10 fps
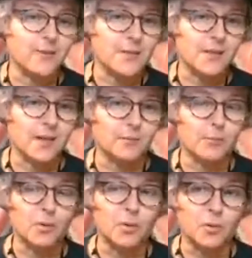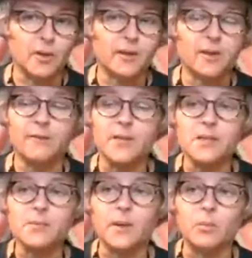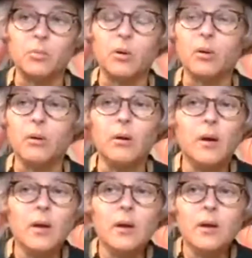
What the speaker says: from the same booth. I love these people.